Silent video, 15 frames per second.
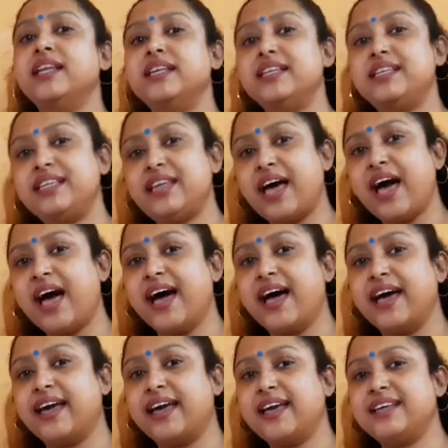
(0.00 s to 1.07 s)

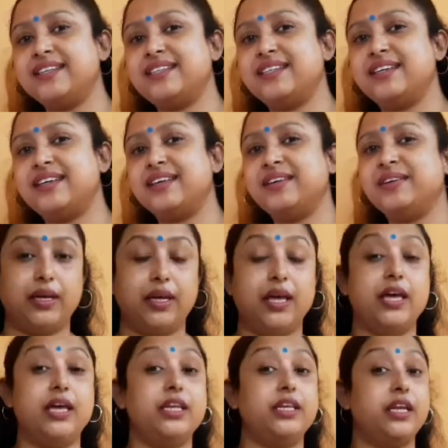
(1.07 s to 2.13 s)
Night.
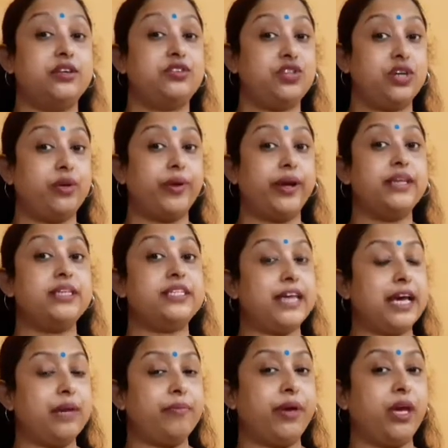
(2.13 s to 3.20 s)
Now children,
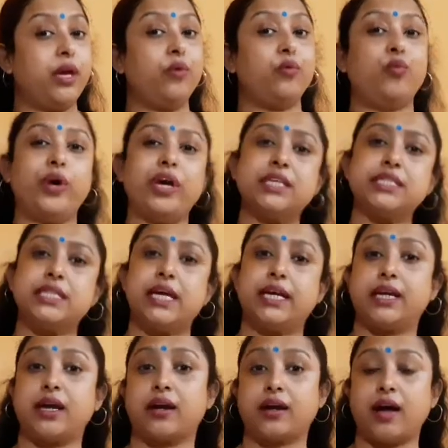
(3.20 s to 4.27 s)
tell me which
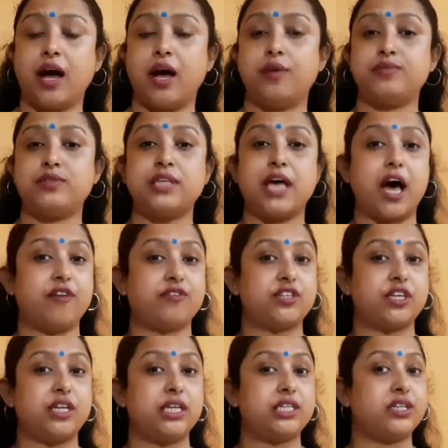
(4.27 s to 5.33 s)
letter comes
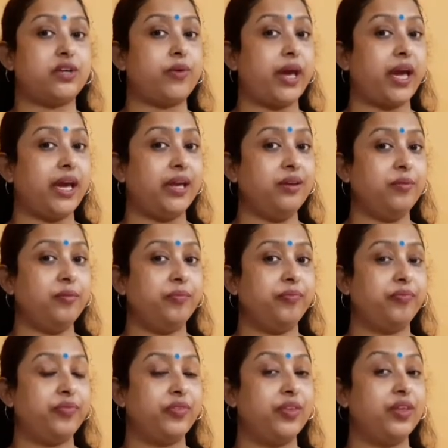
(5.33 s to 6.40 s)
after letter N?
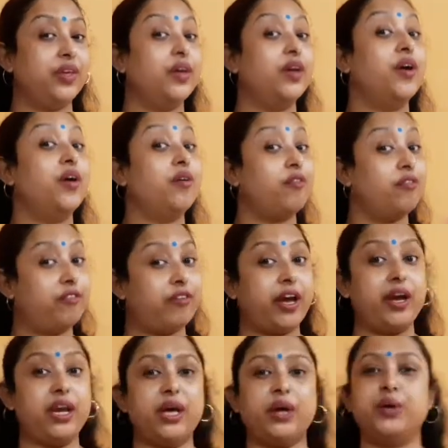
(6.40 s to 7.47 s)

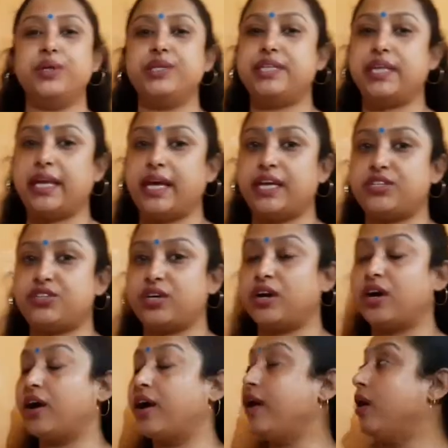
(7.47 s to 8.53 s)
Very good.
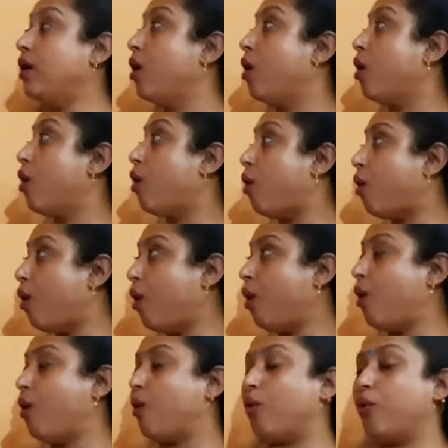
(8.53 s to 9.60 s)
Letter
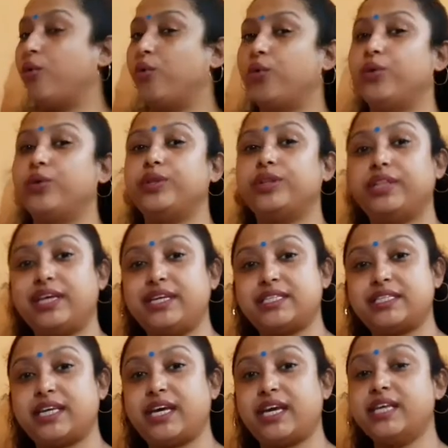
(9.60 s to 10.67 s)
O.
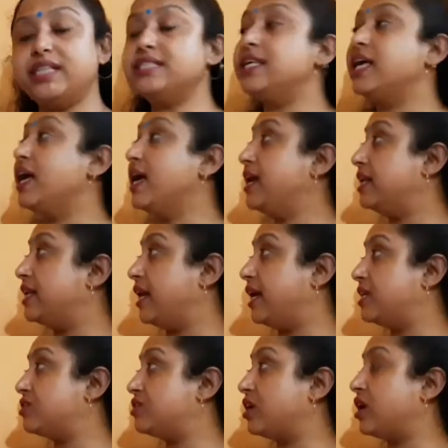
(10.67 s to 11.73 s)
This is
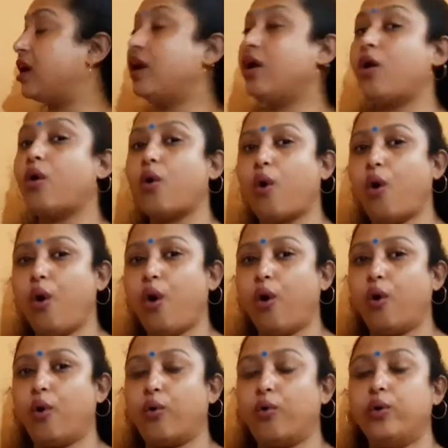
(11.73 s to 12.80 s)
letter
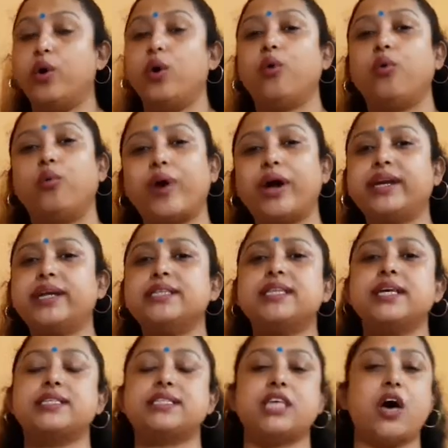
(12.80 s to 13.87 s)
O. What is
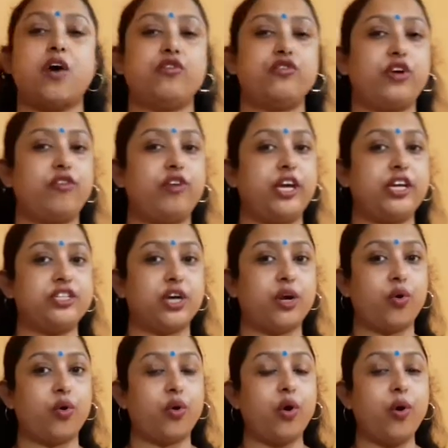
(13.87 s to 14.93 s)
the sound of letter
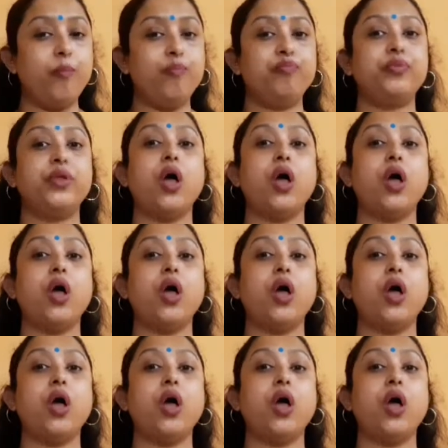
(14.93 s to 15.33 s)
O?